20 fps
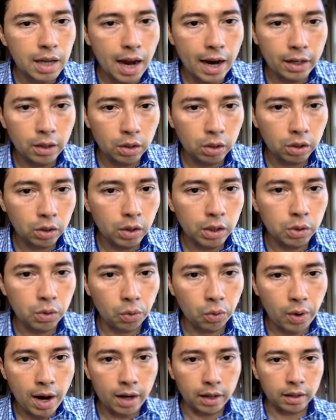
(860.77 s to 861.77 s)
I'm not going to
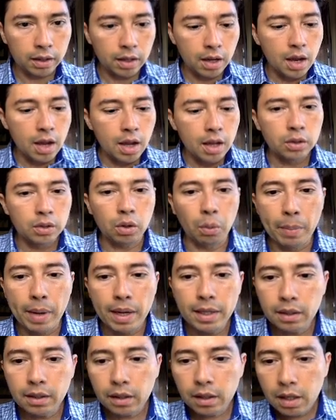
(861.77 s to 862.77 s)
rank. So
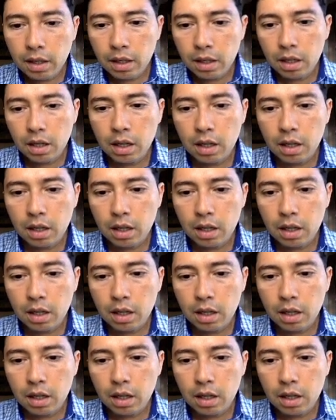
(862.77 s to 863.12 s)
basically,